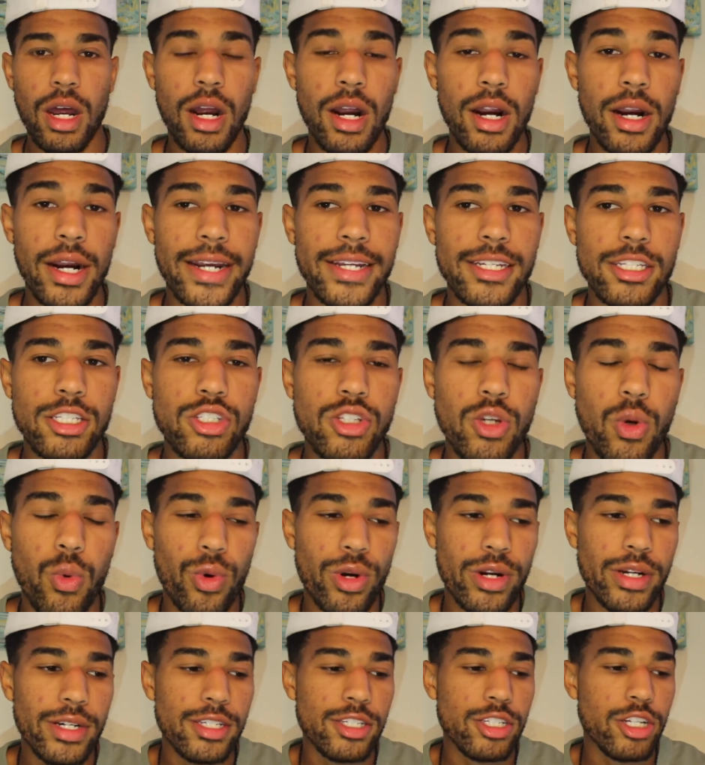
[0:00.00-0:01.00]
Alright, so
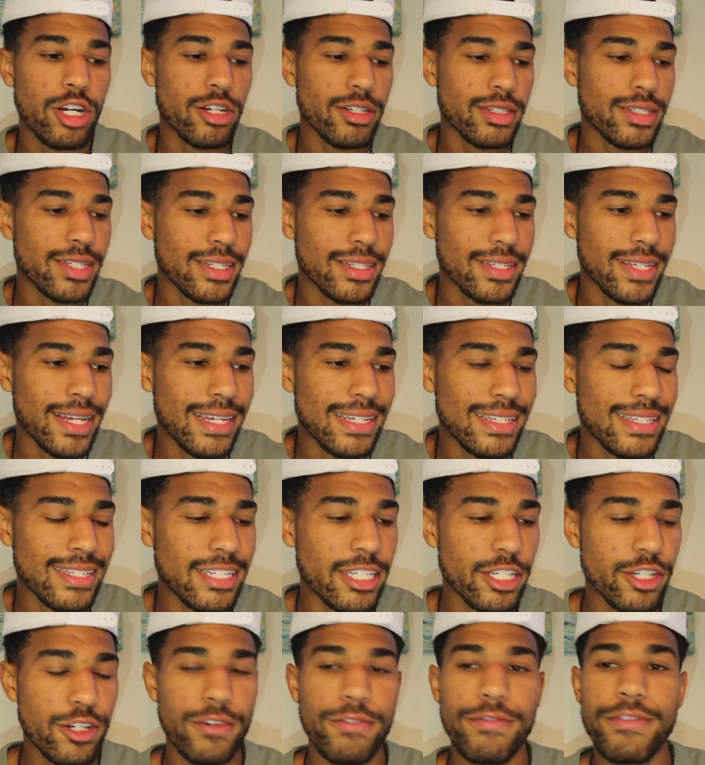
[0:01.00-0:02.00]
we're gonna start today's
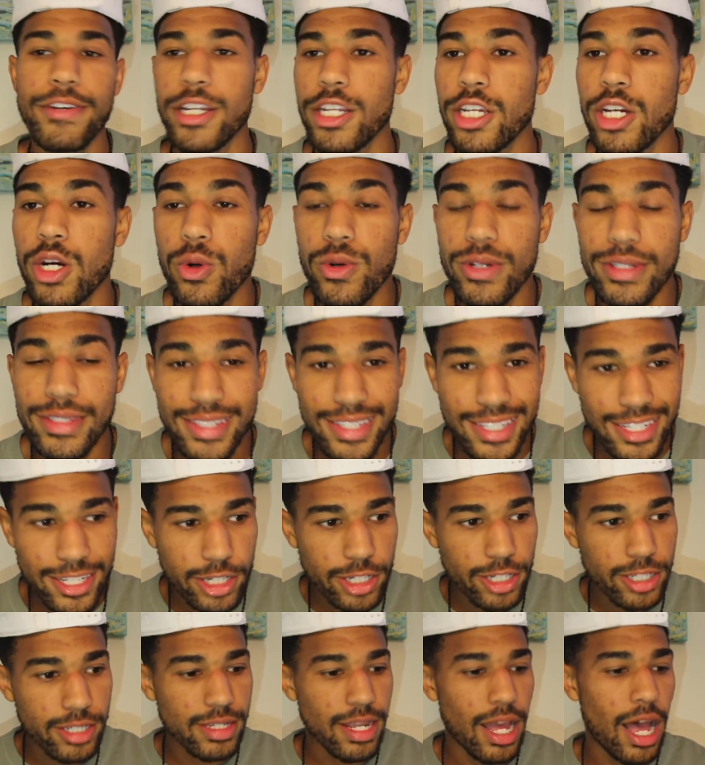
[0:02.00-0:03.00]
sneaker video and
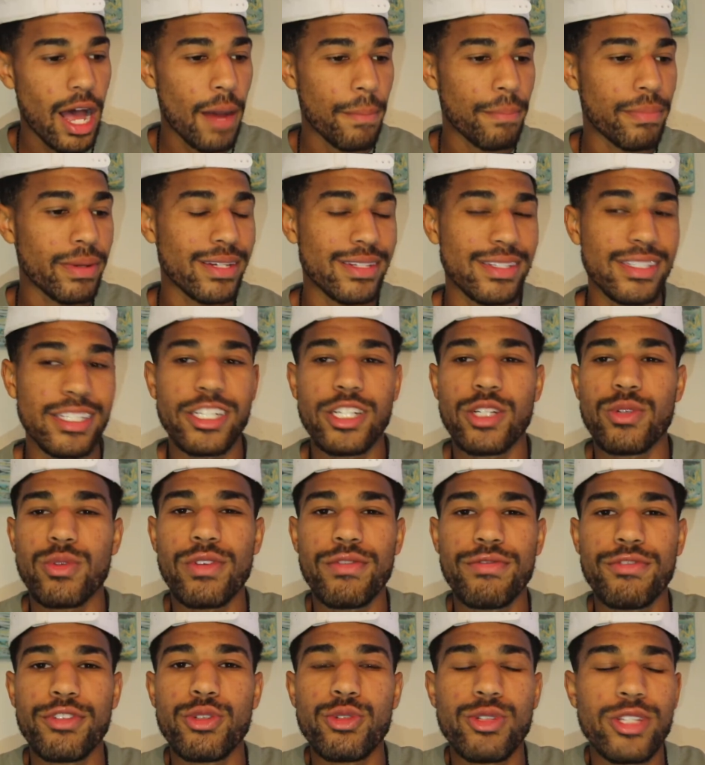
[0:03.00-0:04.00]
sneaker topic, sneaker
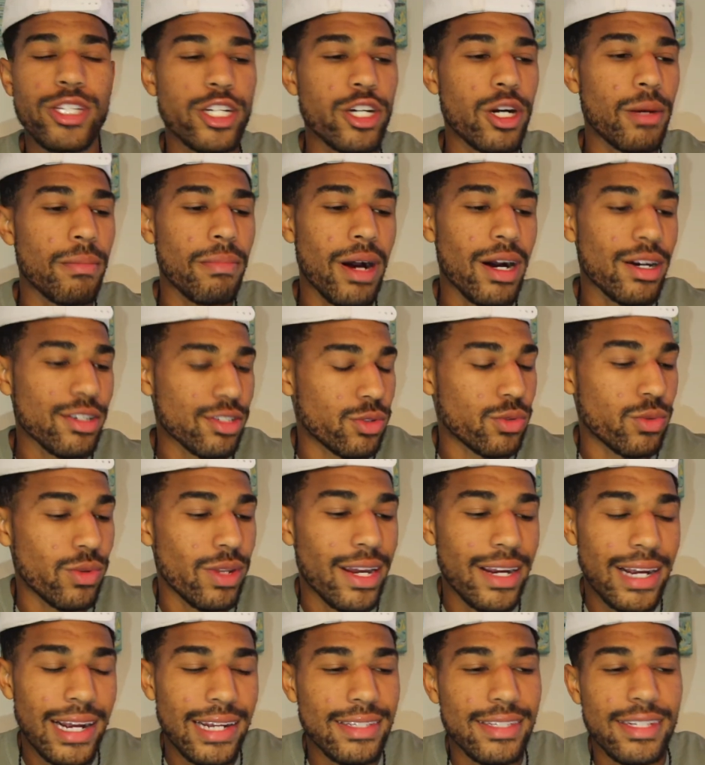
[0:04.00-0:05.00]
review, sneaker unboxing,
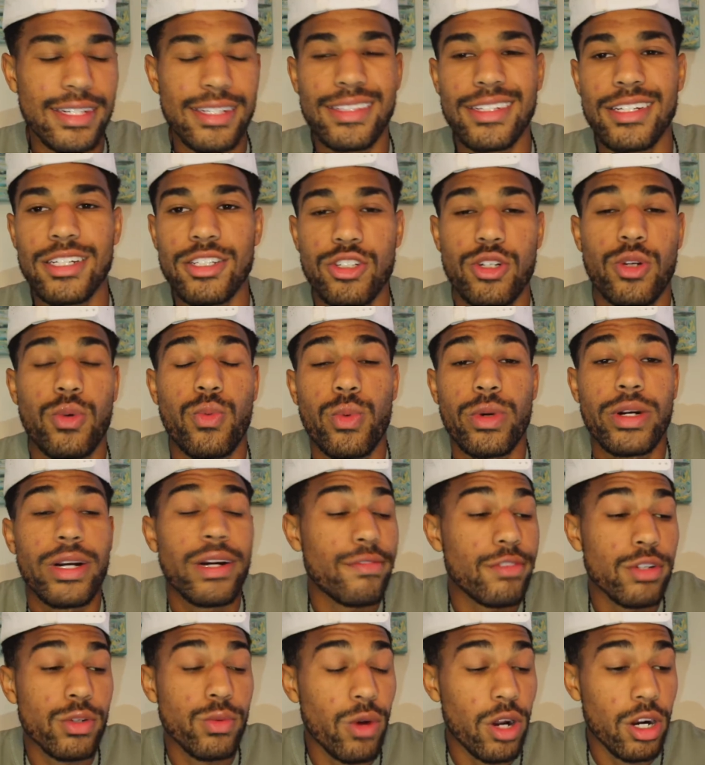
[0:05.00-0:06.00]
like I said in the intro,
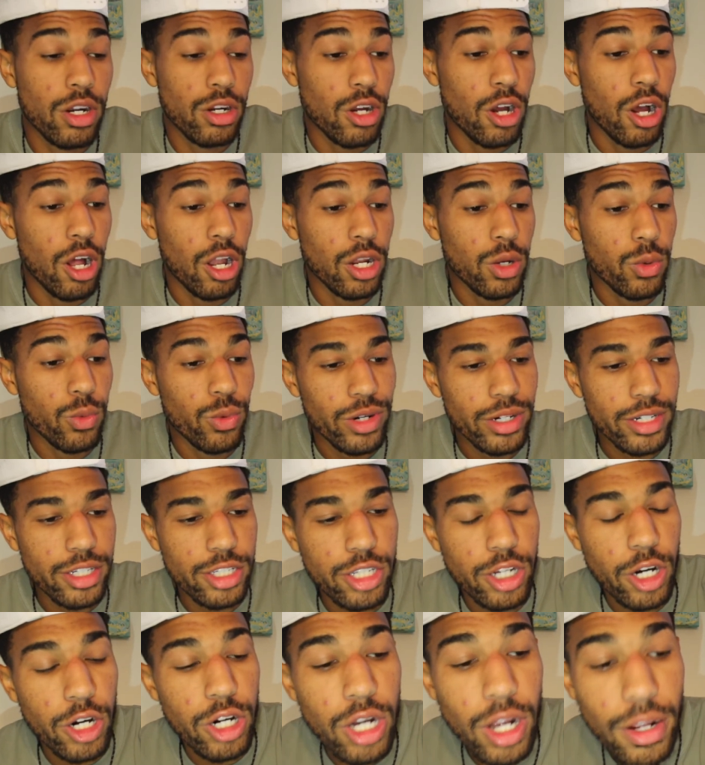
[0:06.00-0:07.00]
whatever you want to call it. We're gonna
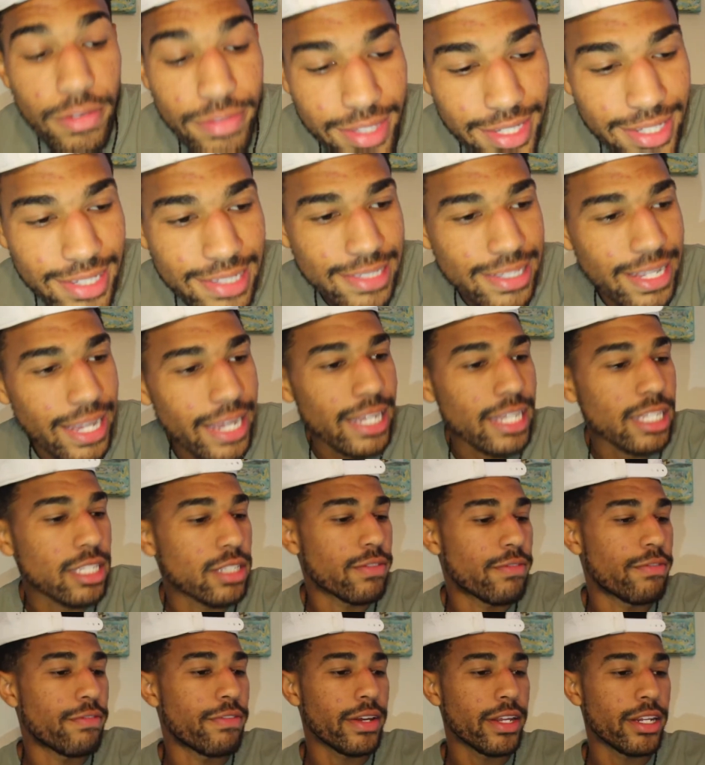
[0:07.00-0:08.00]
start off
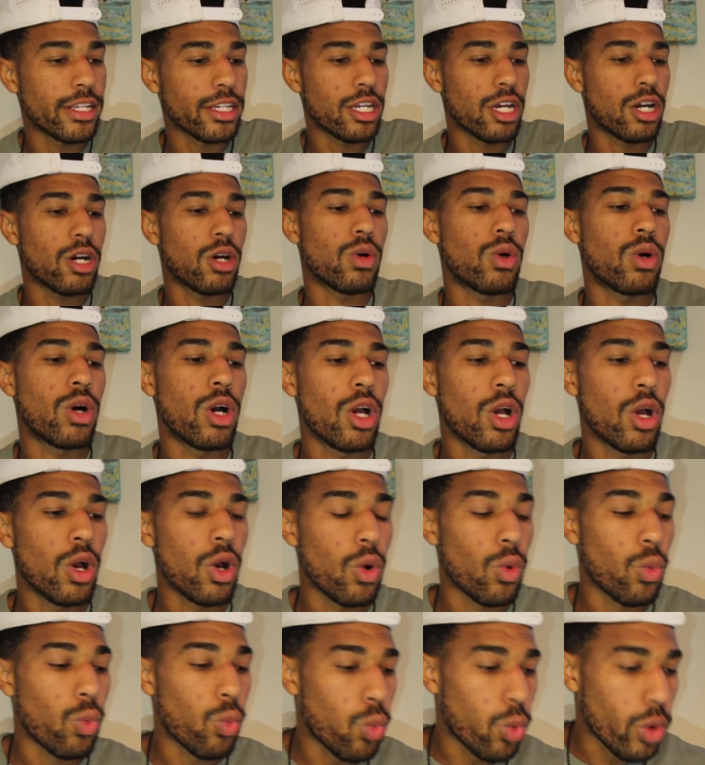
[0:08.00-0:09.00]
today's video
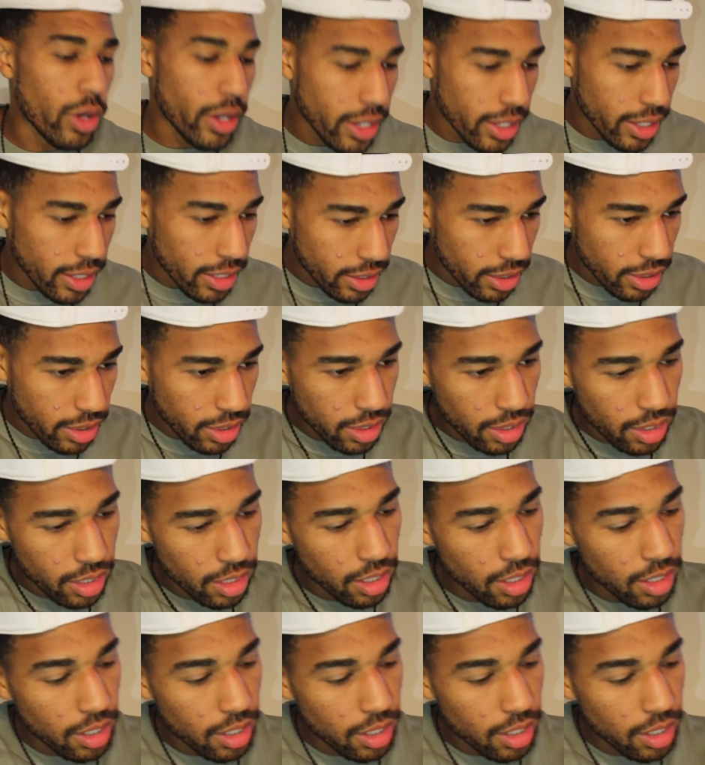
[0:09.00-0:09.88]
with